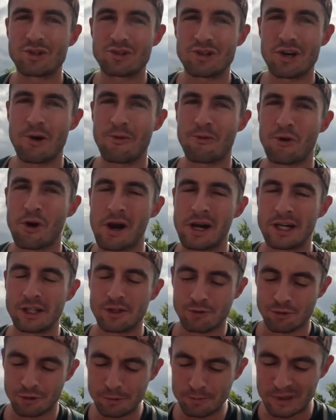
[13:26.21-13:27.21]
So, for one
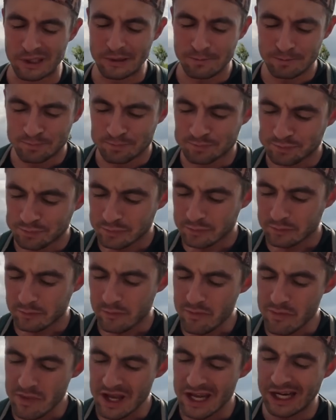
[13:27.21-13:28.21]
hundred rupee,
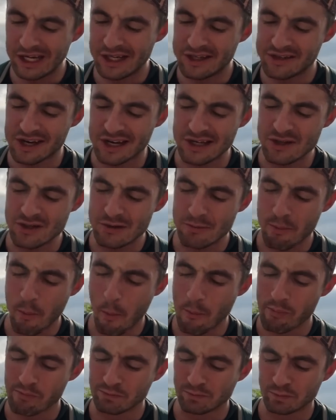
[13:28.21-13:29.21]
eighty cents.
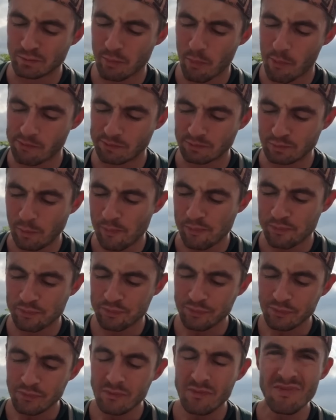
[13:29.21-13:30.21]
Mmm.
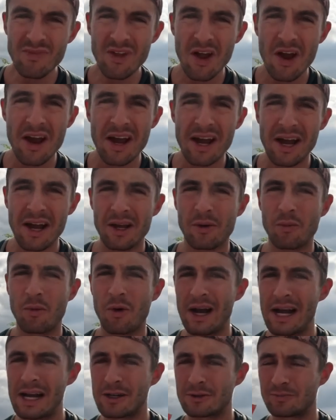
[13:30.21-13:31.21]
And
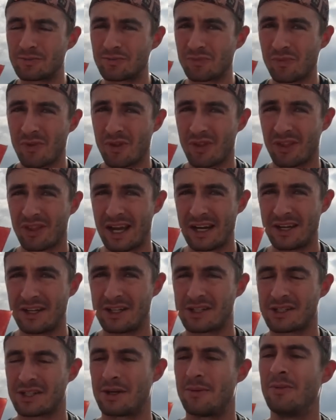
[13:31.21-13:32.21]
wow, that
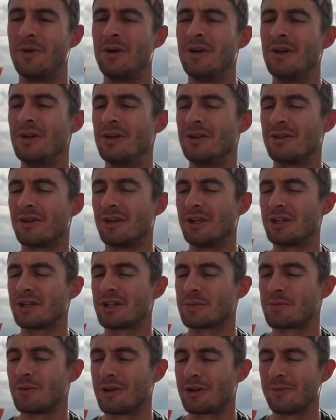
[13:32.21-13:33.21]
is some
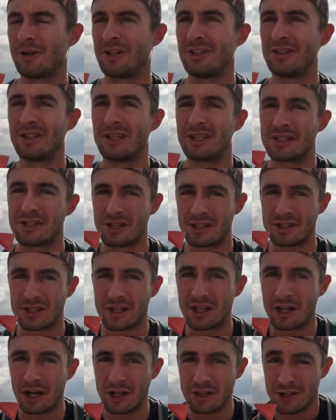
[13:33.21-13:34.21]
delicious watermelon. It's just
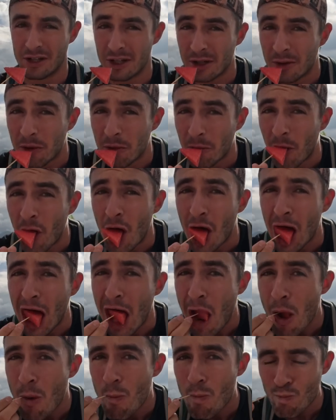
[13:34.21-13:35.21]
gushing with water.
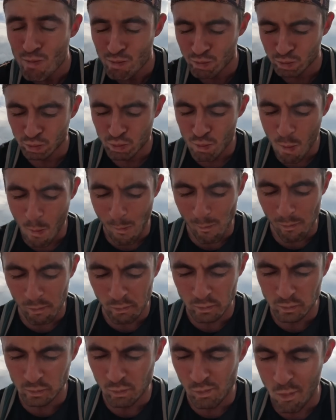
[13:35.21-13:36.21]

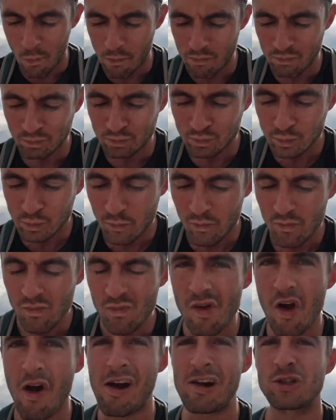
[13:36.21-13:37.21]
Mmm.
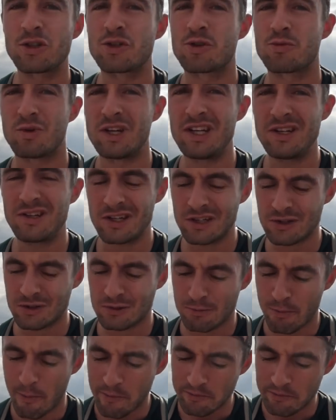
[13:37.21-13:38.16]
And sweetness.